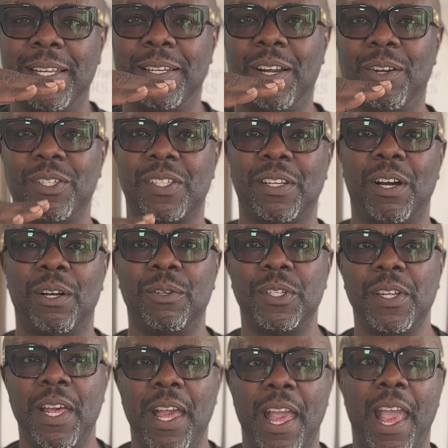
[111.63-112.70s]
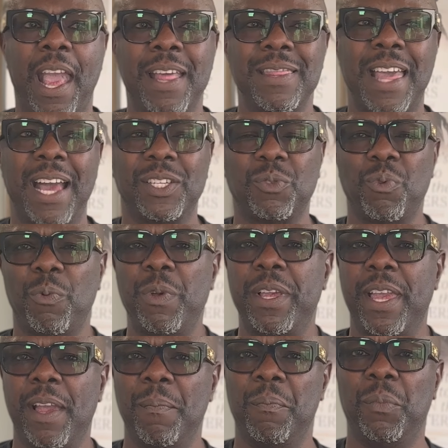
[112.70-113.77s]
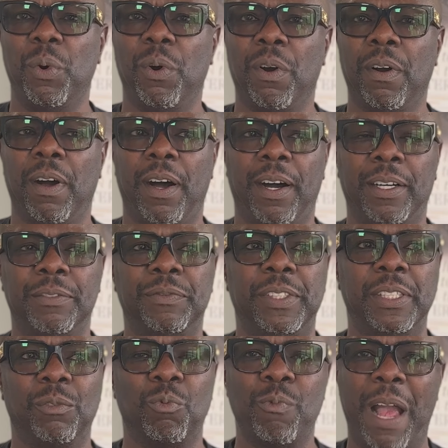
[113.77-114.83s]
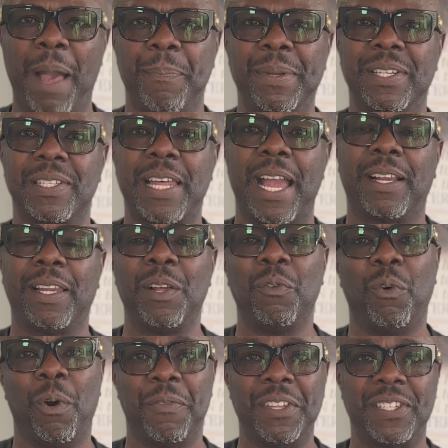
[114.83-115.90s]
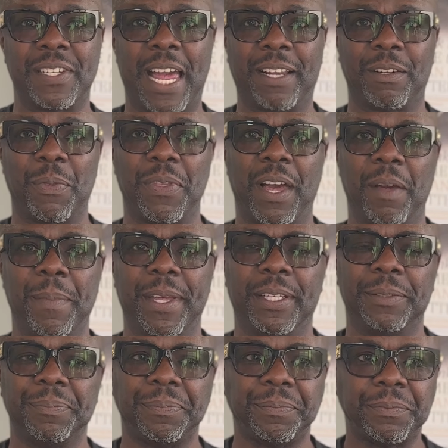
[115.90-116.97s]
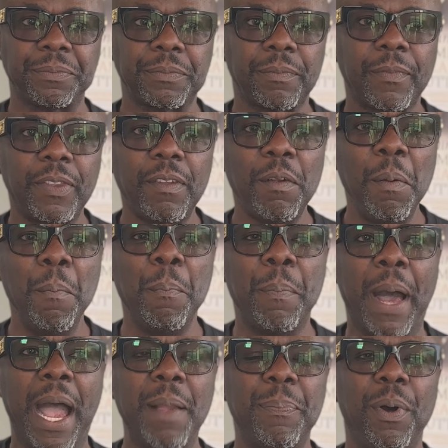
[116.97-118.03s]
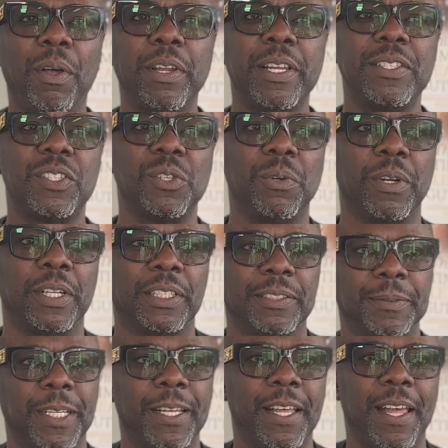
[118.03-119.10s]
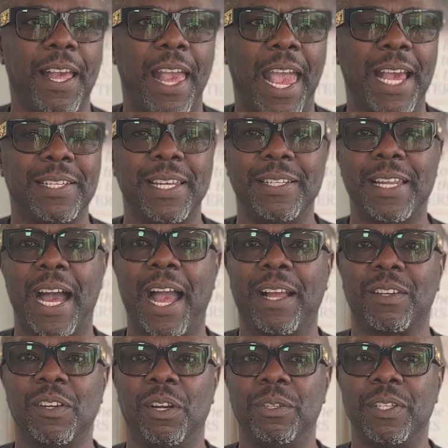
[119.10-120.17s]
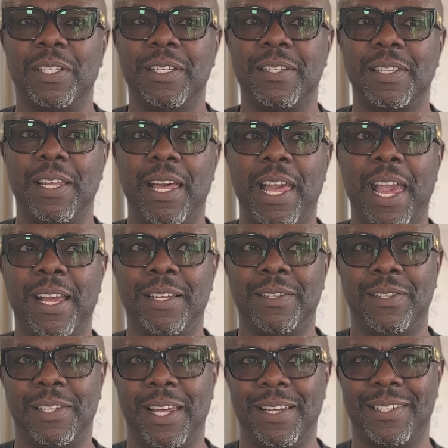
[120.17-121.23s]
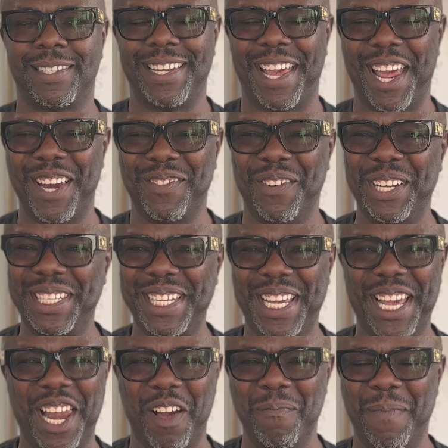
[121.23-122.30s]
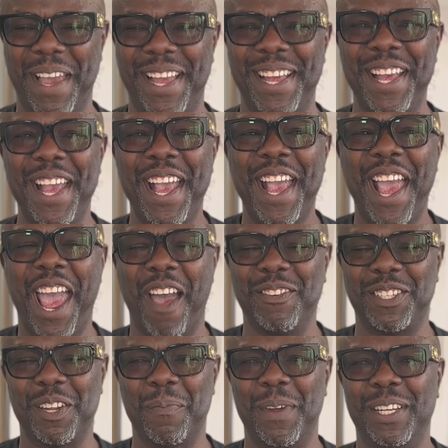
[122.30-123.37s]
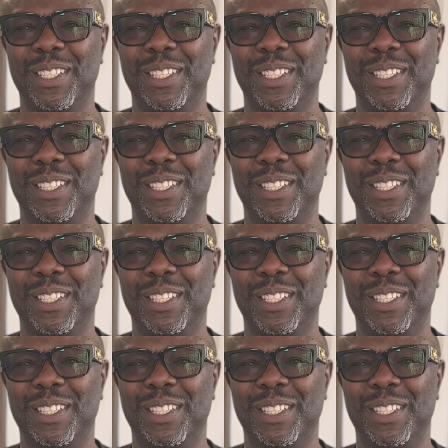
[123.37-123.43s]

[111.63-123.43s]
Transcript: and those lows, and that's where we get more of the rapid cycling or the cyclothymia. Bipolar disorder as a diagnosis exists, and once again, I may have some of